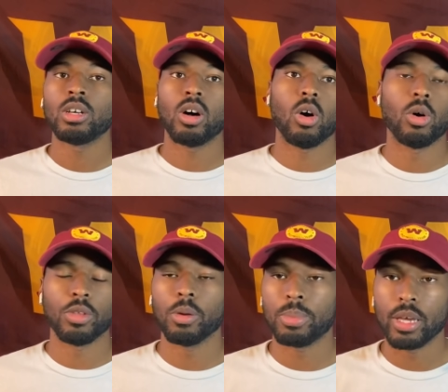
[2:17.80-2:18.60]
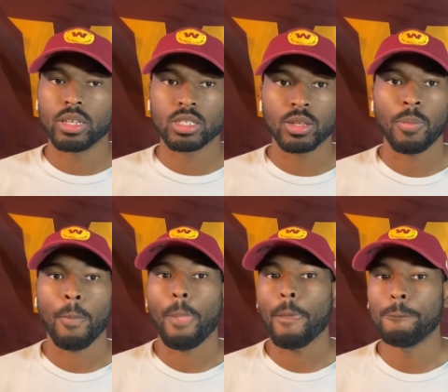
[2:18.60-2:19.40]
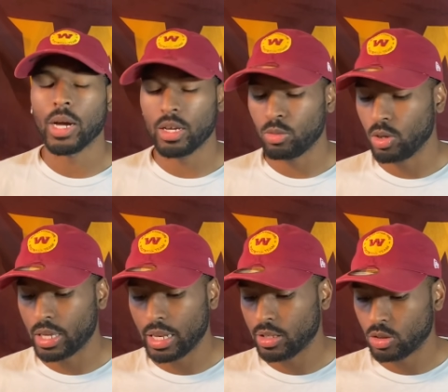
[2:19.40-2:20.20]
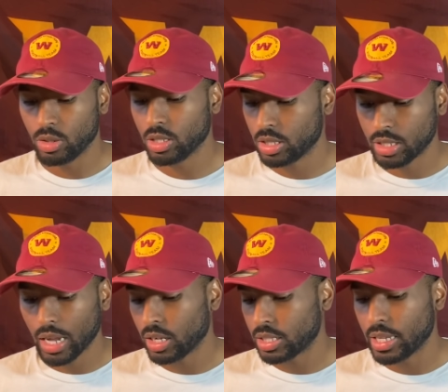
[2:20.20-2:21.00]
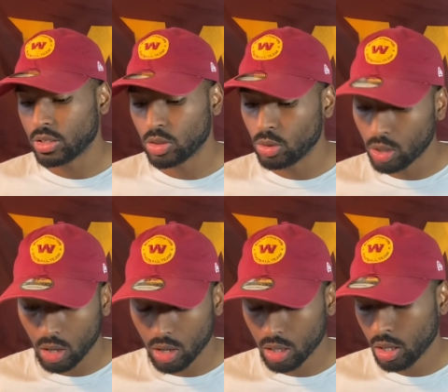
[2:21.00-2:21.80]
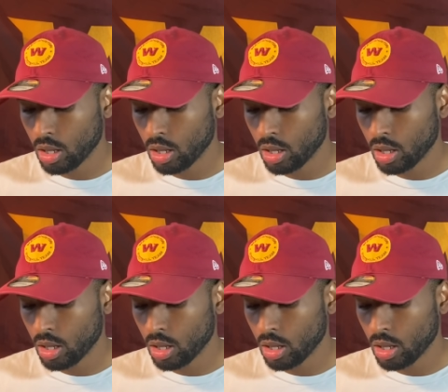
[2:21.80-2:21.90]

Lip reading: on their picks. But we'll get into it. This is not going to take too long.